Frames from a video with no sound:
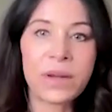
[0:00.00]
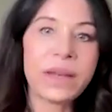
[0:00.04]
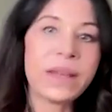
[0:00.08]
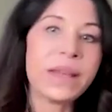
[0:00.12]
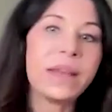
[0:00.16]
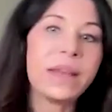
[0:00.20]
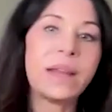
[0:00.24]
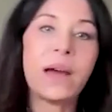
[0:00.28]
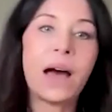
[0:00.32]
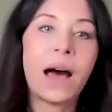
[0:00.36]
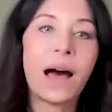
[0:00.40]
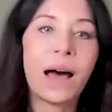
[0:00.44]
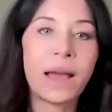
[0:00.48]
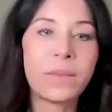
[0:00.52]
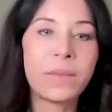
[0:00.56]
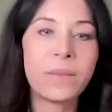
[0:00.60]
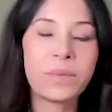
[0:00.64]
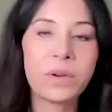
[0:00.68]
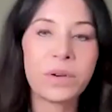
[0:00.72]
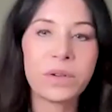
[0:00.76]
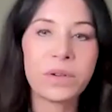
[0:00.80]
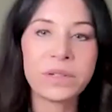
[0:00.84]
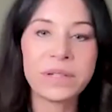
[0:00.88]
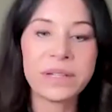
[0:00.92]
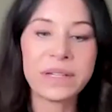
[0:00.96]
need high
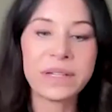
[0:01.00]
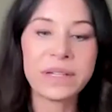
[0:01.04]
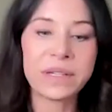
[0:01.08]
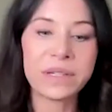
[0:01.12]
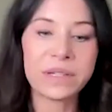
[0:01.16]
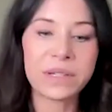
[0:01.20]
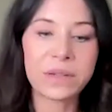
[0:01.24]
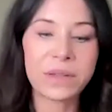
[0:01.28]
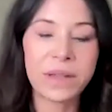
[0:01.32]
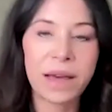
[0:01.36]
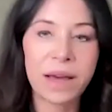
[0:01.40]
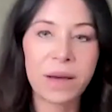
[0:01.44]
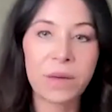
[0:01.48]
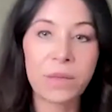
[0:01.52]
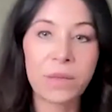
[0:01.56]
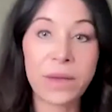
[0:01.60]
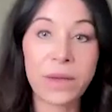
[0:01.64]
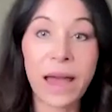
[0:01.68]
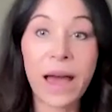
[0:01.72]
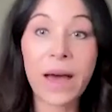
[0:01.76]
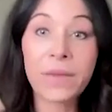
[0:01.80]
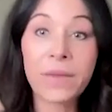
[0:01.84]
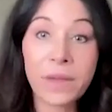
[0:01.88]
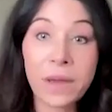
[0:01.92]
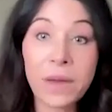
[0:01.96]
protein so that we
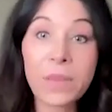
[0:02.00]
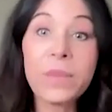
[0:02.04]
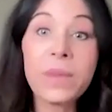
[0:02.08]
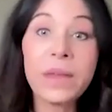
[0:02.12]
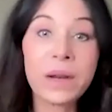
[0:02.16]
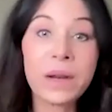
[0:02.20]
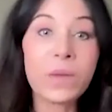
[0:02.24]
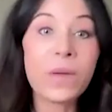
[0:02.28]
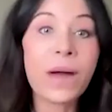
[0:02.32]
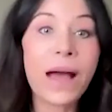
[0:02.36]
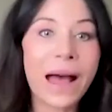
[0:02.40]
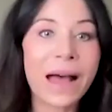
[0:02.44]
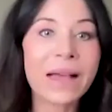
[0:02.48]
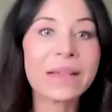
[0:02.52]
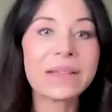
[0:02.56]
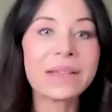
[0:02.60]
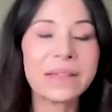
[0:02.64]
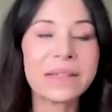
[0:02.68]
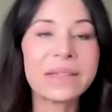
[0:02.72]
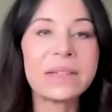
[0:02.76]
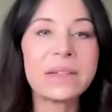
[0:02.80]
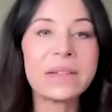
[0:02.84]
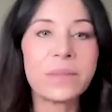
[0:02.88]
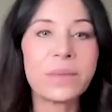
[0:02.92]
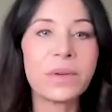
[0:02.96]
have the amino
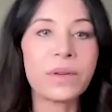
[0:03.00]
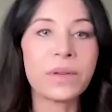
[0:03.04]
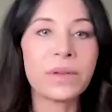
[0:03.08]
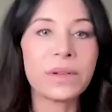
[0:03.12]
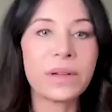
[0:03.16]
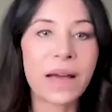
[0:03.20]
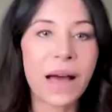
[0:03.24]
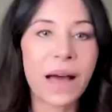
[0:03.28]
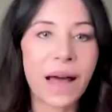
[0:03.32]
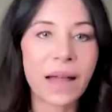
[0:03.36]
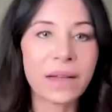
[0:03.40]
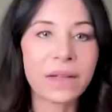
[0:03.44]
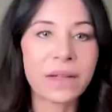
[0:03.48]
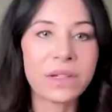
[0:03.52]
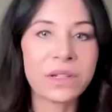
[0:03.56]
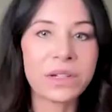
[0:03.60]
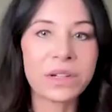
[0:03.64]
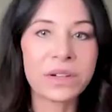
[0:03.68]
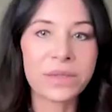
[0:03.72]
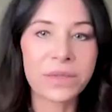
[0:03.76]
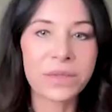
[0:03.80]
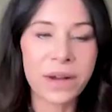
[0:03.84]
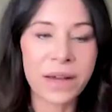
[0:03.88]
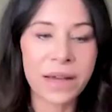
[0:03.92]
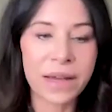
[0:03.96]
acids to build
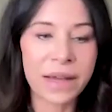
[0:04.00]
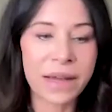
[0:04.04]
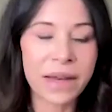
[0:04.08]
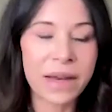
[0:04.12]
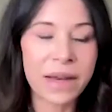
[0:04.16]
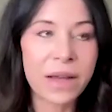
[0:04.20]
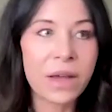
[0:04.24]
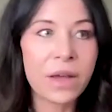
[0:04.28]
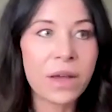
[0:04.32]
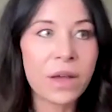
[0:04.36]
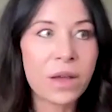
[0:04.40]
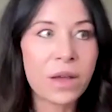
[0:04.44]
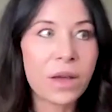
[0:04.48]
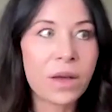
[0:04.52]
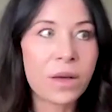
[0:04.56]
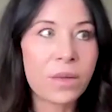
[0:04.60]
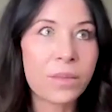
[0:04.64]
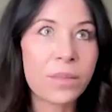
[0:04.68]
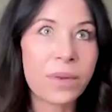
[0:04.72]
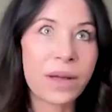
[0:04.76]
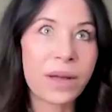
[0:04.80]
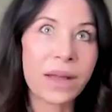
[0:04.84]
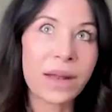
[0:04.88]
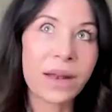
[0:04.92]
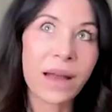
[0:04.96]
collagen, right?
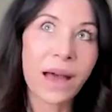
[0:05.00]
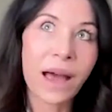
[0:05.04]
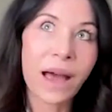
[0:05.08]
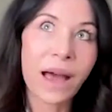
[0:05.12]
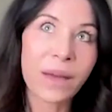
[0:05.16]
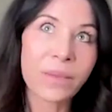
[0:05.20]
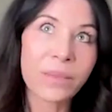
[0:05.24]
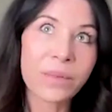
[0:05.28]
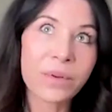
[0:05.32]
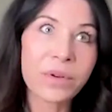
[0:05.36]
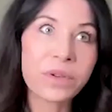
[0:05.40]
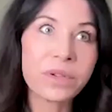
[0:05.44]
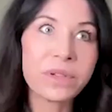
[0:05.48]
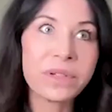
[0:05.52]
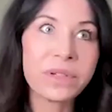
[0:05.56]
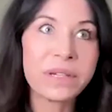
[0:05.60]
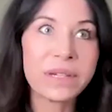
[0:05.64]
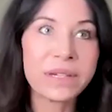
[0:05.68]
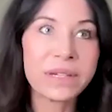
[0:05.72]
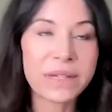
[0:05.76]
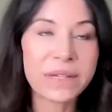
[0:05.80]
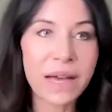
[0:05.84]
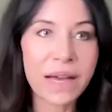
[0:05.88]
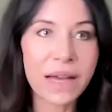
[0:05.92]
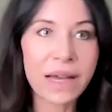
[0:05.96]
But high
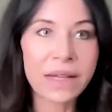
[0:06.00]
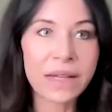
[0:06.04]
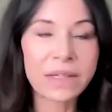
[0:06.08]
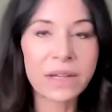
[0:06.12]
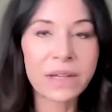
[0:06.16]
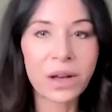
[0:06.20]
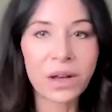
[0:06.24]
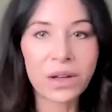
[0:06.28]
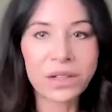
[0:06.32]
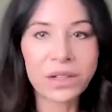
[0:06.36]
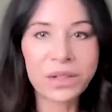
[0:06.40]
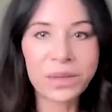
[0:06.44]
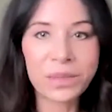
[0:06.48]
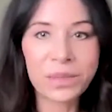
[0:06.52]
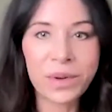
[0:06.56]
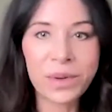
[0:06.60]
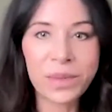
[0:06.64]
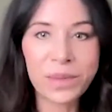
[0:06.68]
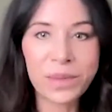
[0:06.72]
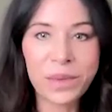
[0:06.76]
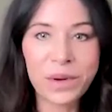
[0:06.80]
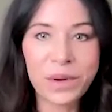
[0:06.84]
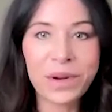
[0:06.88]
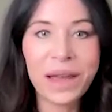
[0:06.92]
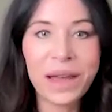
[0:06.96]
protein diets also
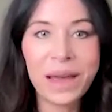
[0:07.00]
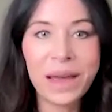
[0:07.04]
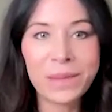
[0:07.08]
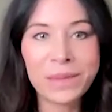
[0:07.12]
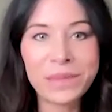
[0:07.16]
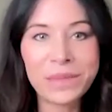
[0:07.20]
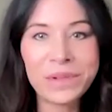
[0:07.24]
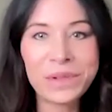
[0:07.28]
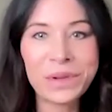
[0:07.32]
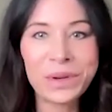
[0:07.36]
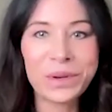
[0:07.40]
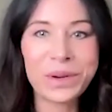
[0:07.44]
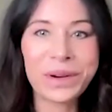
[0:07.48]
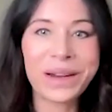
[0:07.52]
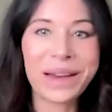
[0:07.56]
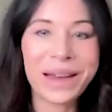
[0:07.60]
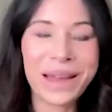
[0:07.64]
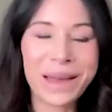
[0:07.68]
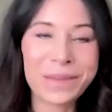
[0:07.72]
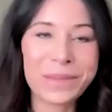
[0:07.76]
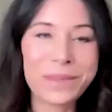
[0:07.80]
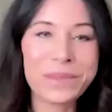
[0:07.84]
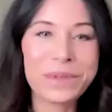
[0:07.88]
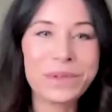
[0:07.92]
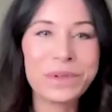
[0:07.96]
promote mTOR,
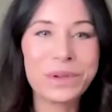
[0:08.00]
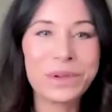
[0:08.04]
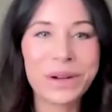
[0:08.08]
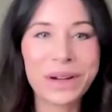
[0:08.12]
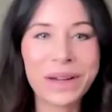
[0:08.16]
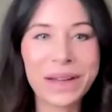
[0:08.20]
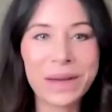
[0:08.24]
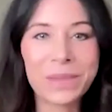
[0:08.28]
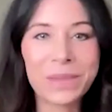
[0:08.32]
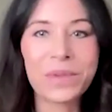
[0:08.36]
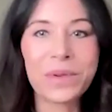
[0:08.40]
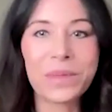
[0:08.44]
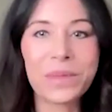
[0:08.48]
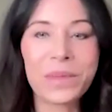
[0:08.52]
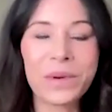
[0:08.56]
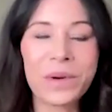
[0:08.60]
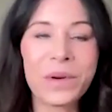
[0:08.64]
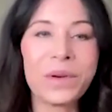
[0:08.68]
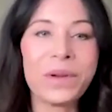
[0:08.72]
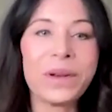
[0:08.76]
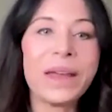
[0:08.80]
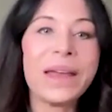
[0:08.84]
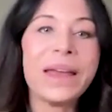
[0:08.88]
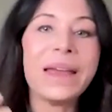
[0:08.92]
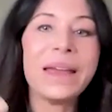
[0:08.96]
and mTOR can
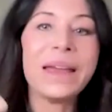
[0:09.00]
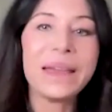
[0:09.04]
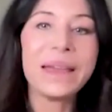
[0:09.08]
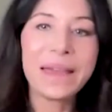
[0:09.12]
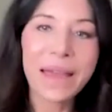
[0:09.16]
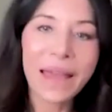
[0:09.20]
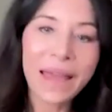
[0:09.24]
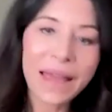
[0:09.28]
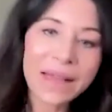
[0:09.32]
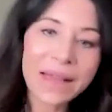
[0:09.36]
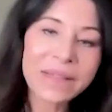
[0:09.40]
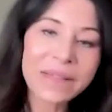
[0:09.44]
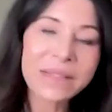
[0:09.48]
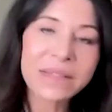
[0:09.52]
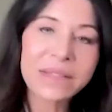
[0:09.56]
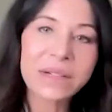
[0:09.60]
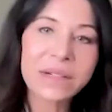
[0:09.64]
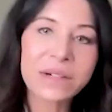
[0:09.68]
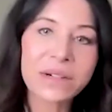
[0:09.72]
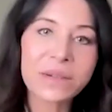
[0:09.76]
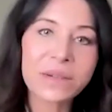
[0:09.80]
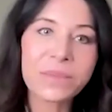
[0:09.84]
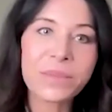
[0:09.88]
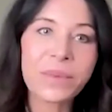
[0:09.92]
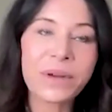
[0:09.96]
promote
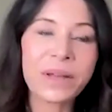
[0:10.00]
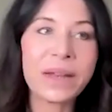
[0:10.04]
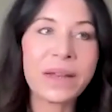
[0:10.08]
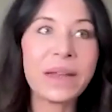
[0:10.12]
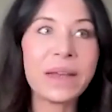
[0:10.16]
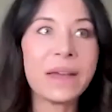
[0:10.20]
cancer. But,